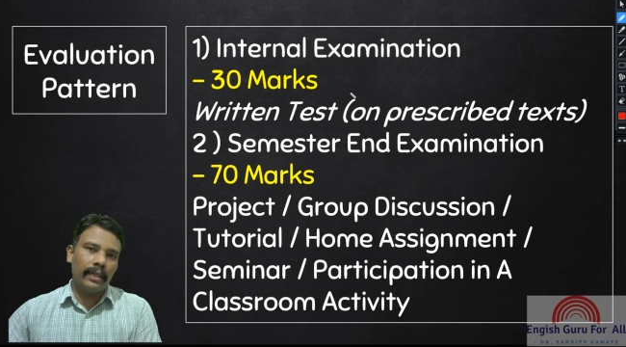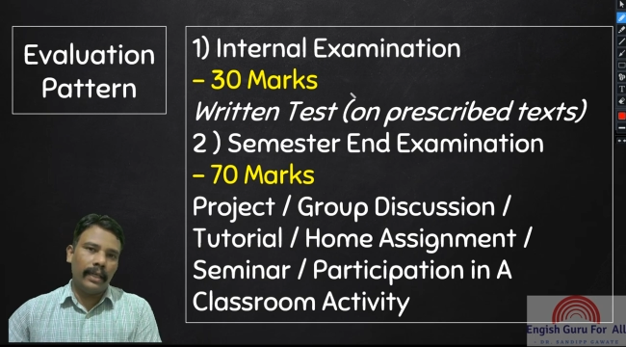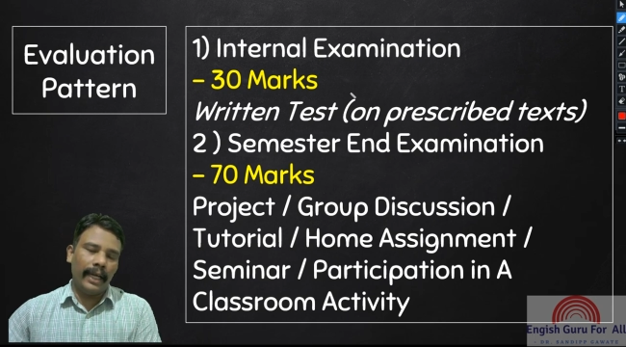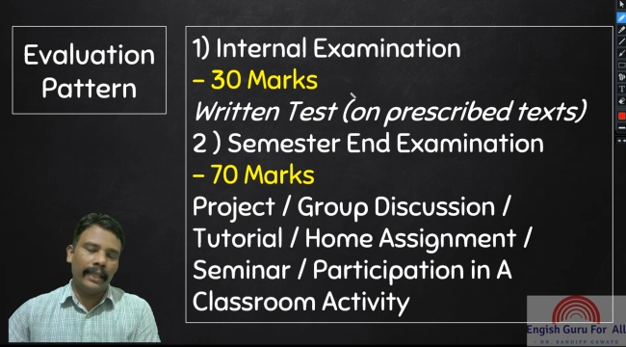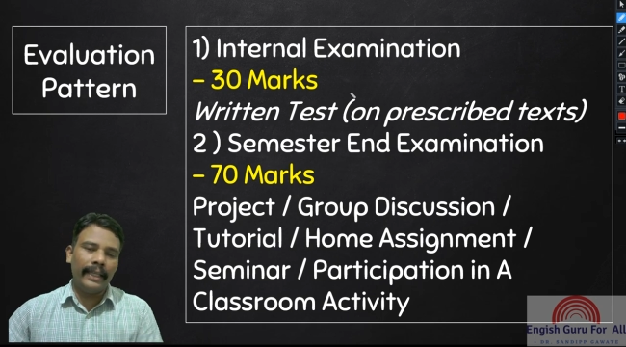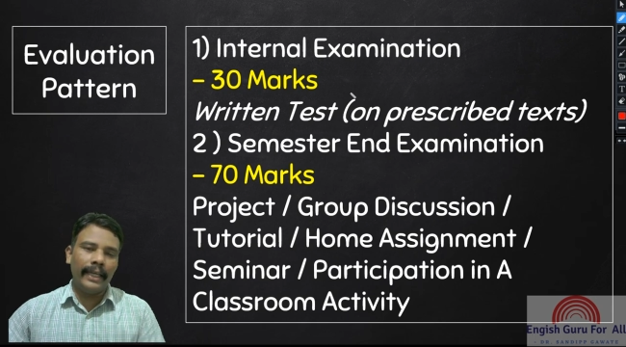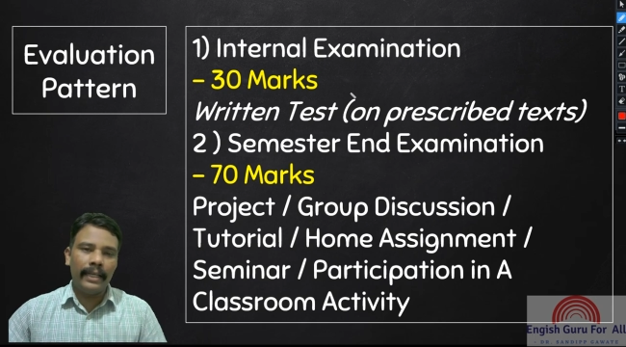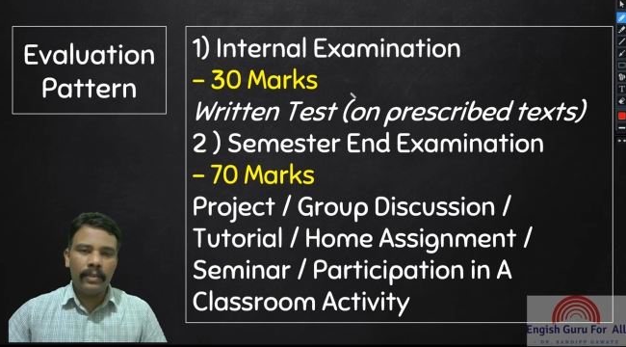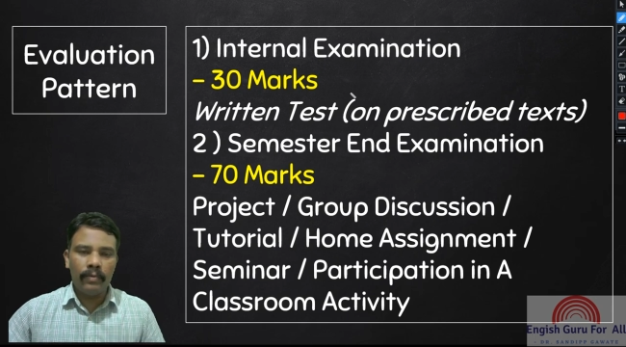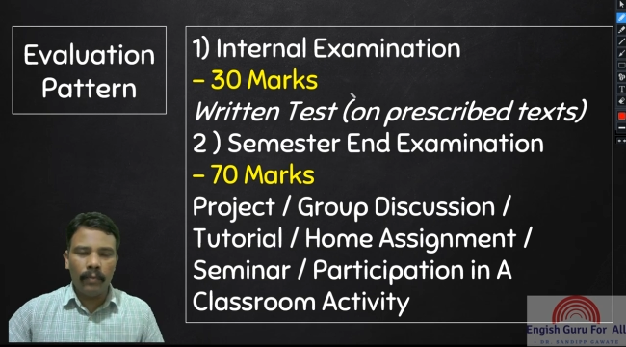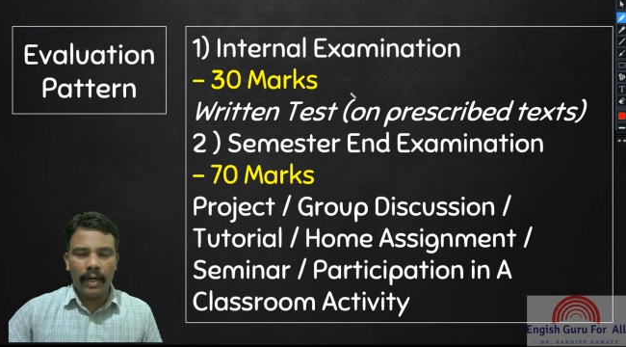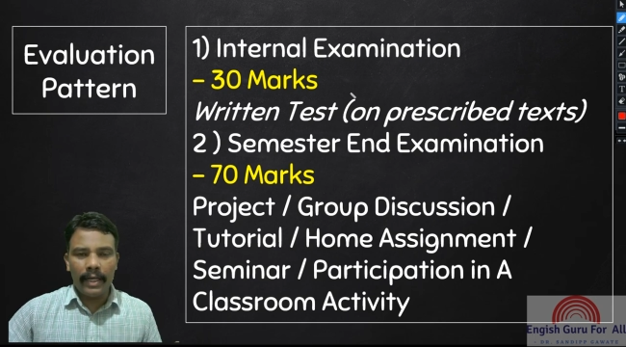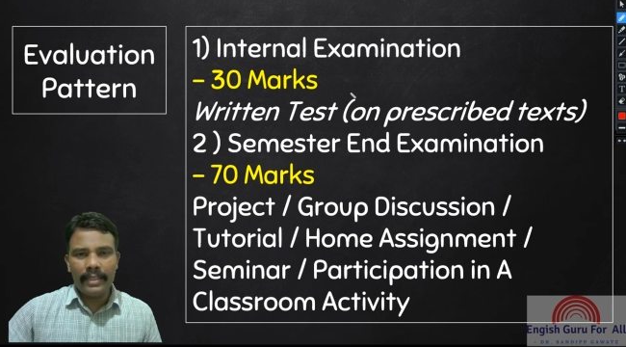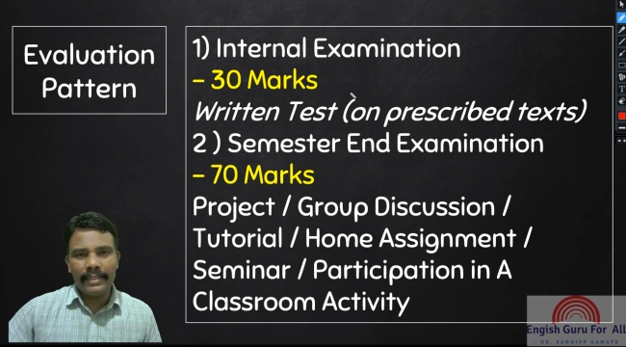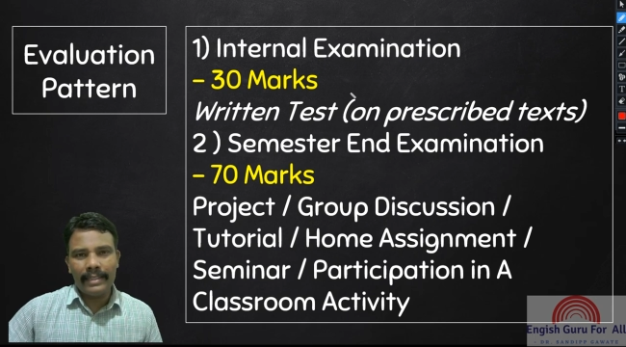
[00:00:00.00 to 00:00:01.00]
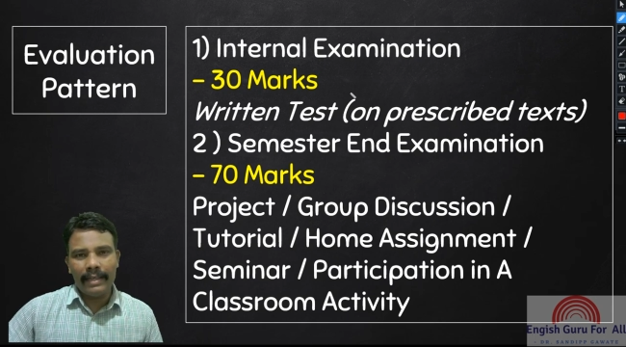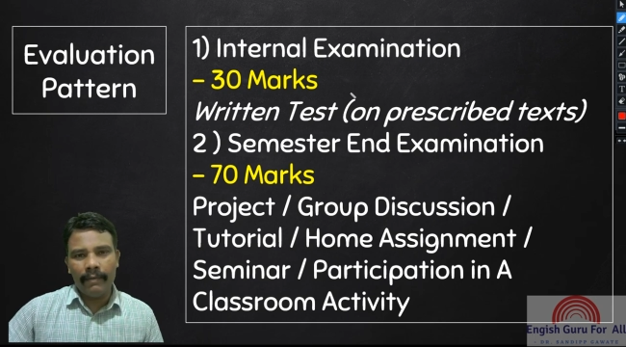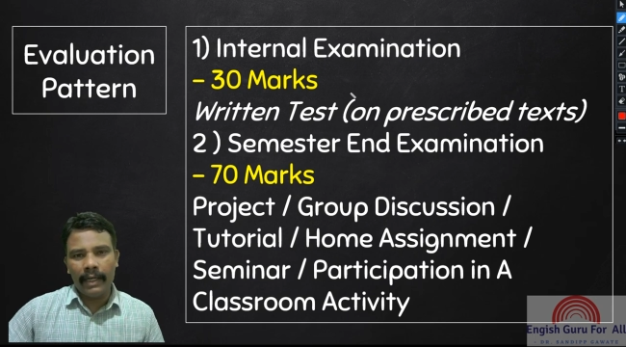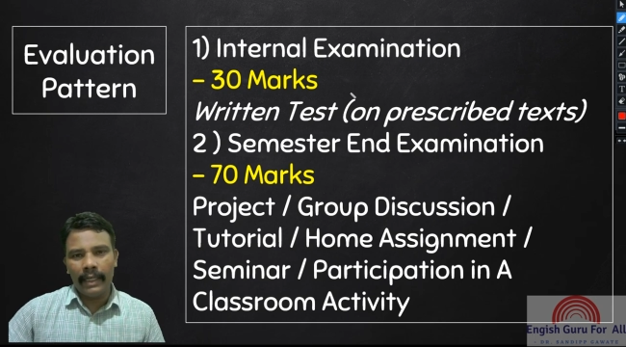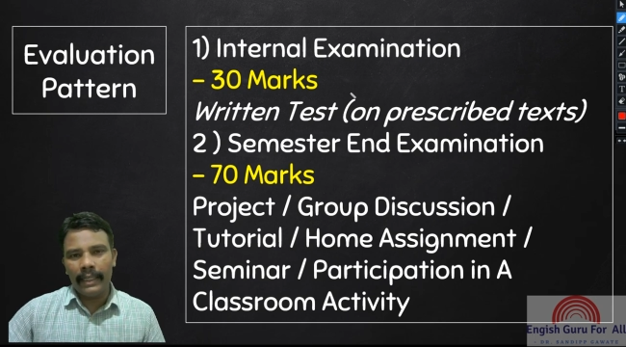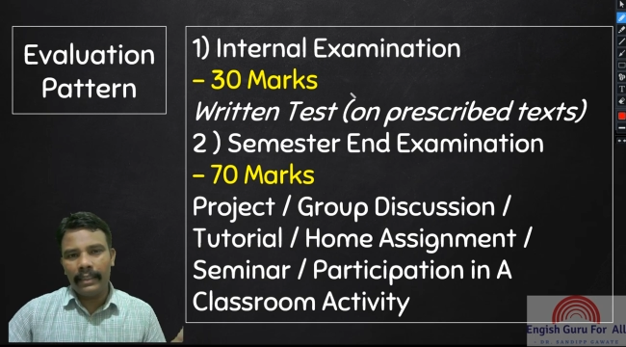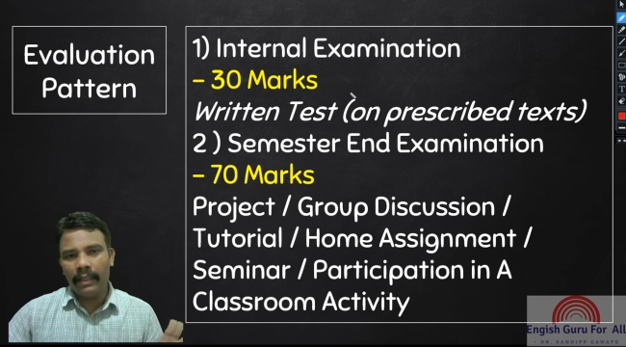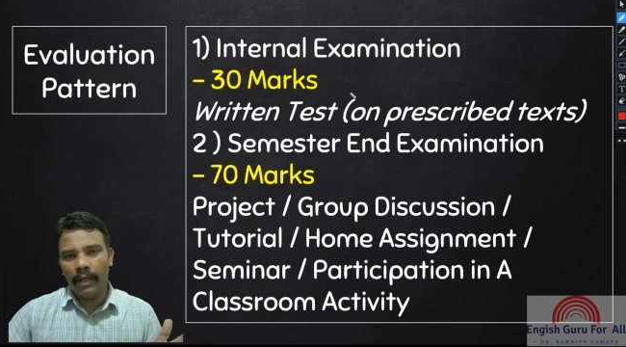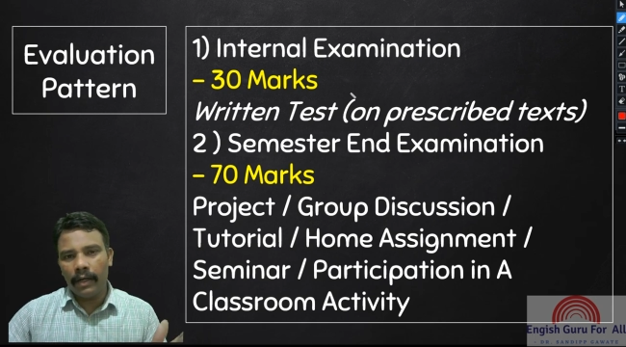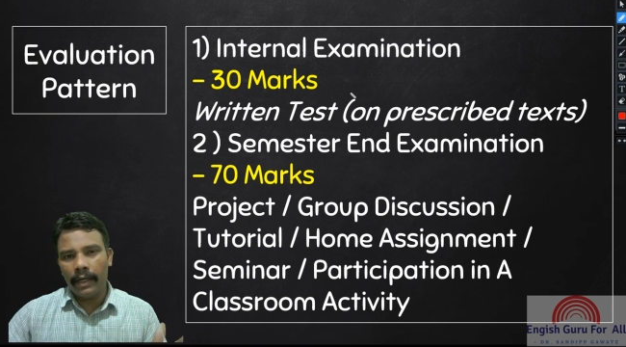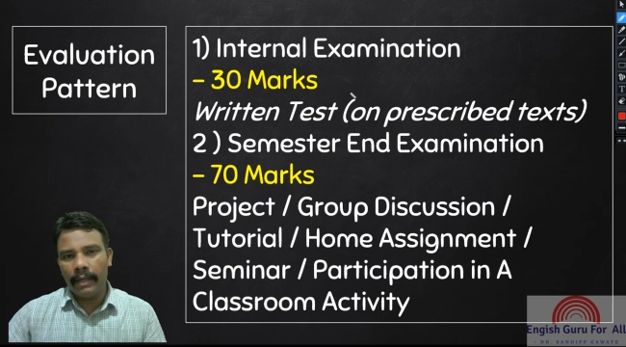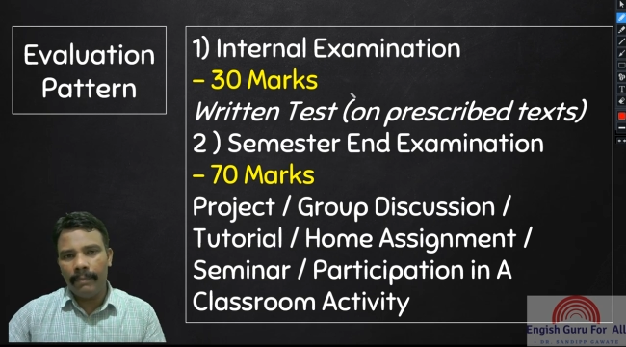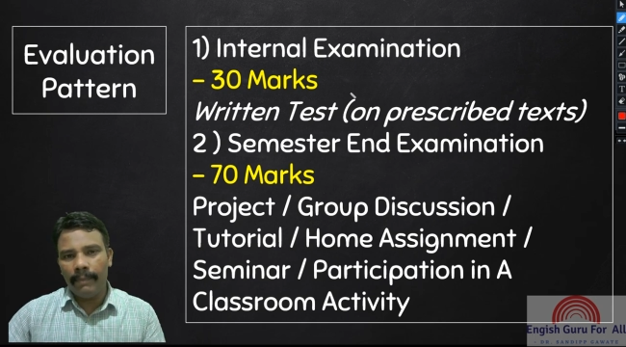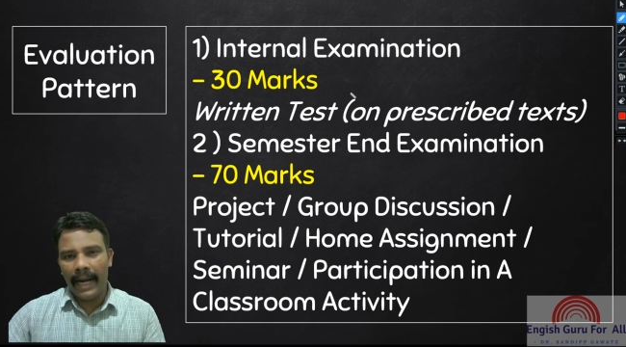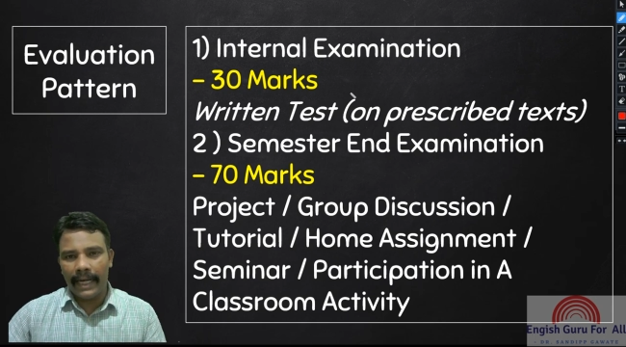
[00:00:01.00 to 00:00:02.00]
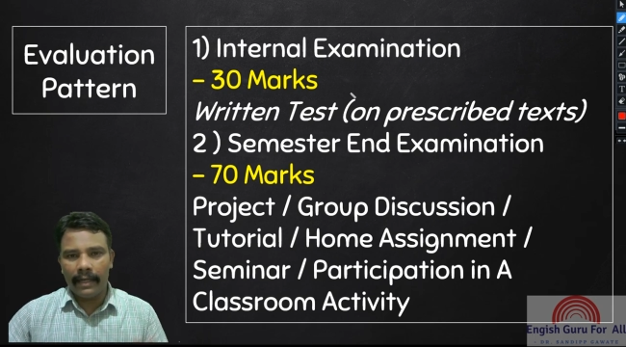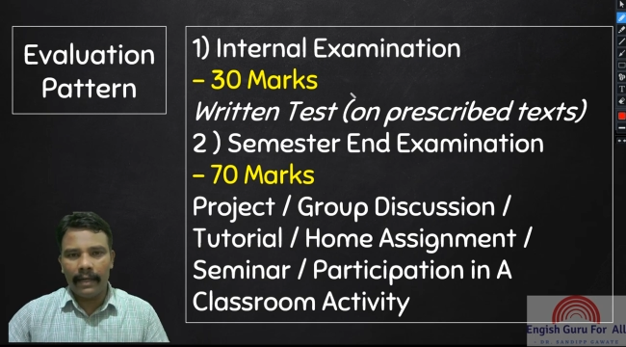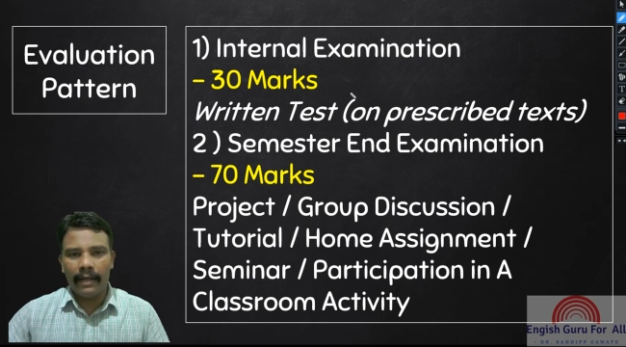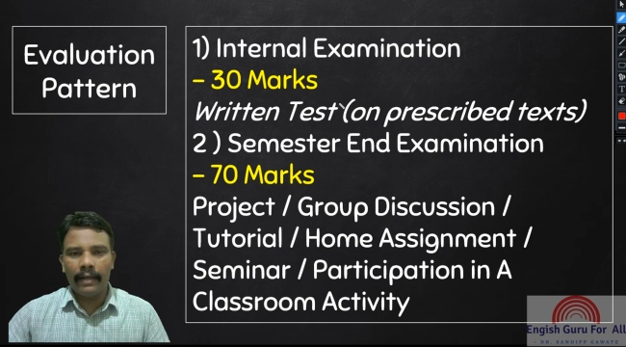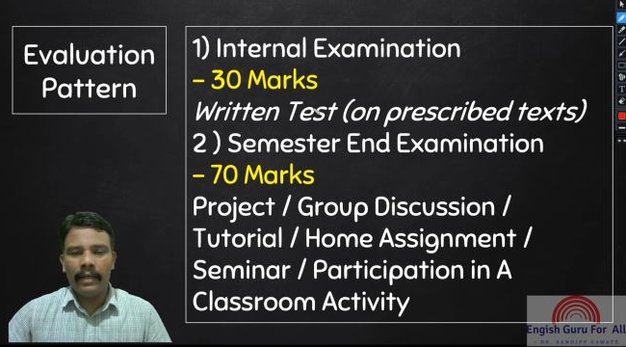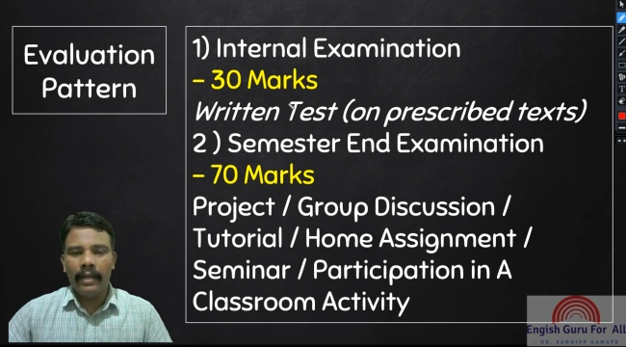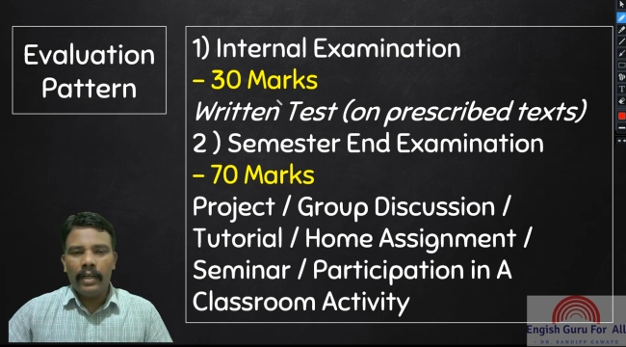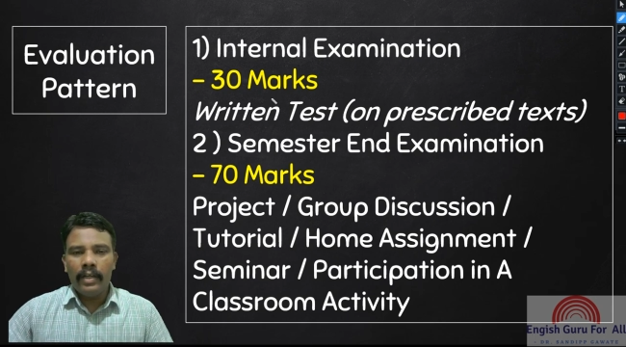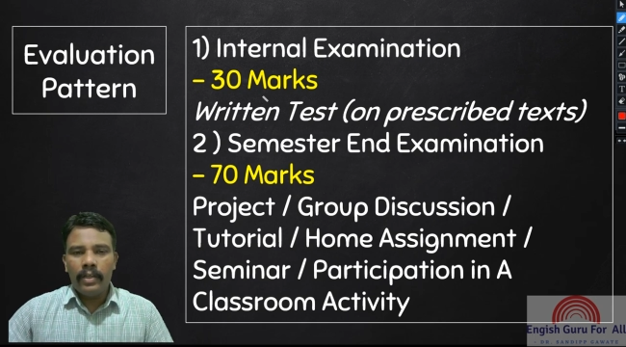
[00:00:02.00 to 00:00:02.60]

and there is what, 70-30 pattern.